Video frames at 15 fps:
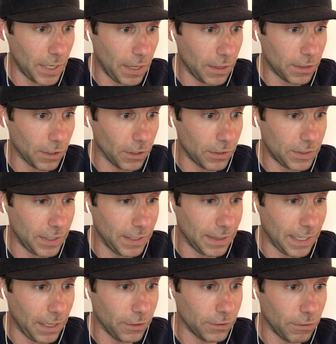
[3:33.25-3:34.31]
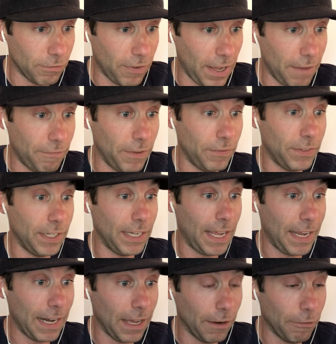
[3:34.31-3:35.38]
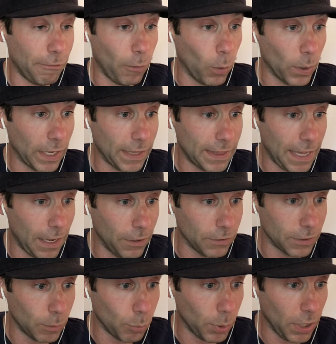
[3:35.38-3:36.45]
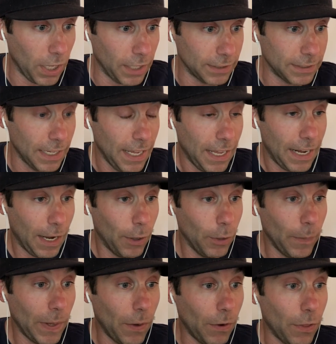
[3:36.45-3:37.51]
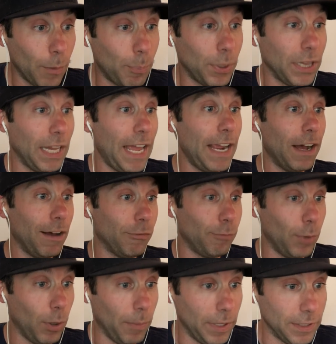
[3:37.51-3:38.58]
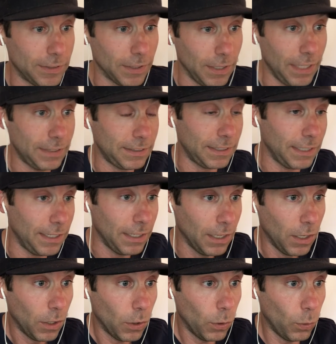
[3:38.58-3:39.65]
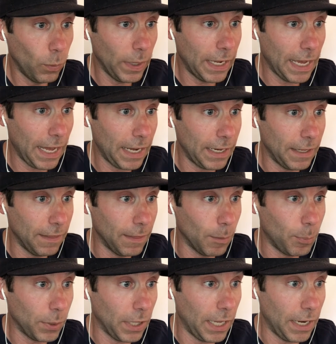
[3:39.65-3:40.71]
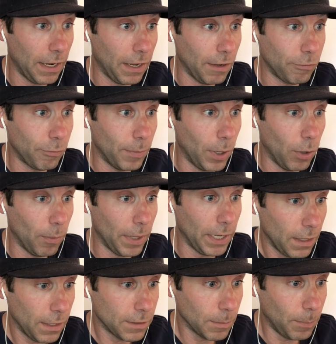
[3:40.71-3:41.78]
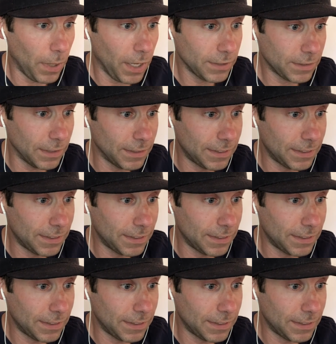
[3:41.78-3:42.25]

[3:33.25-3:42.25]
at 13,558 out of 40,000 plus. Now here we go to the playoff moment. So let's see who we got in the playoff moment. It's a Boston